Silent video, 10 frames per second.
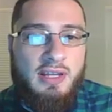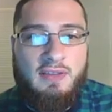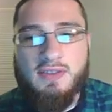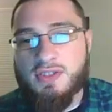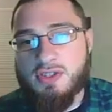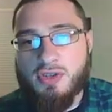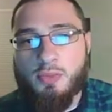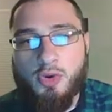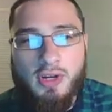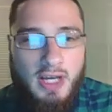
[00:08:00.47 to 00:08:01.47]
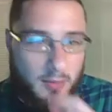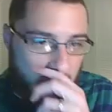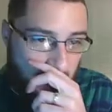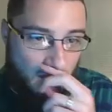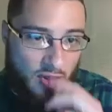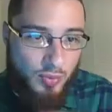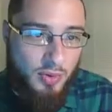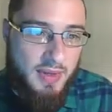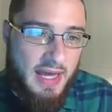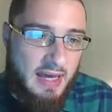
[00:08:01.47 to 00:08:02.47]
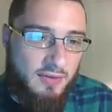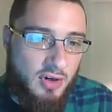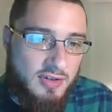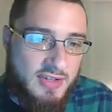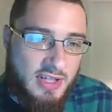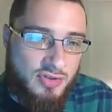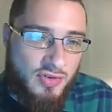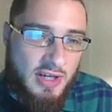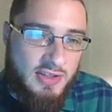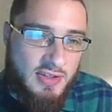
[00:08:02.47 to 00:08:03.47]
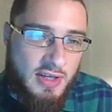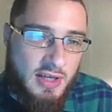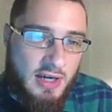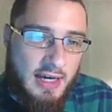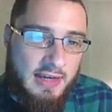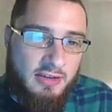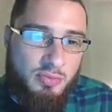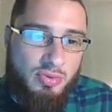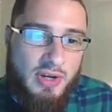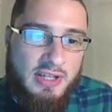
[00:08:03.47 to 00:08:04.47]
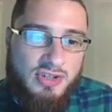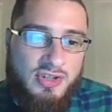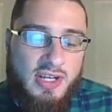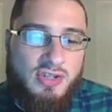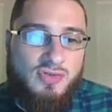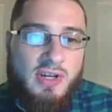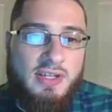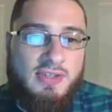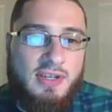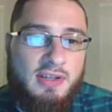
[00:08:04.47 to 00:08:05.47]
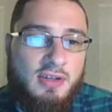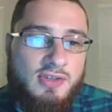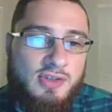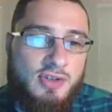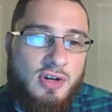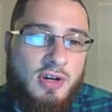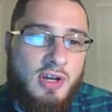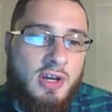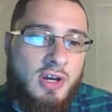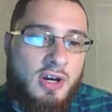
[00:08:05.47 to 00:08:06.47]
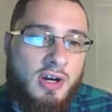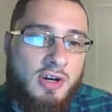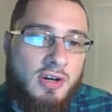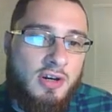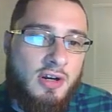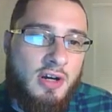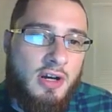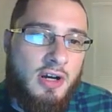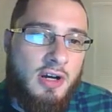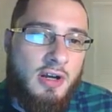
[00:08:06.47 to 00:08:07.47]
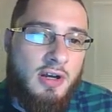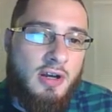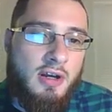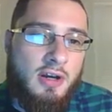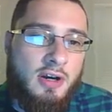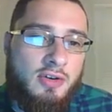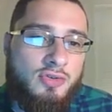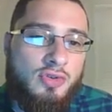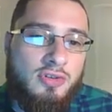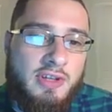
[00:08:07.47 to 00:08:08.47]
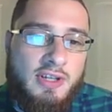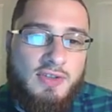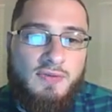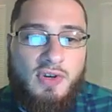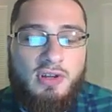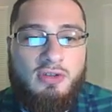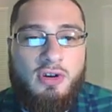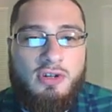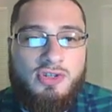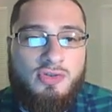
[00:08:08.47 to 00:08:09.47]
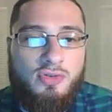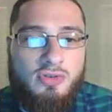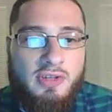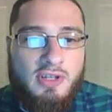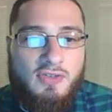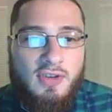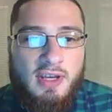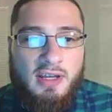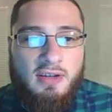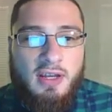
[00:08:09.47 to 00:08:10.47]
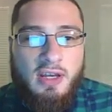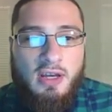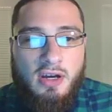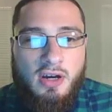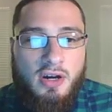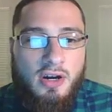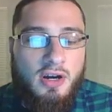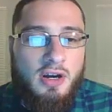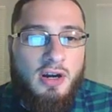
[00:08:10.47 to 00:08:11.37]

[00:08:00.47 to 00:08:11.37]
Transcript: and this is a more complicated one where we have our dendrites, highly branched dendrites, and this is our our uh, our nucleus, a very large nucleus, and our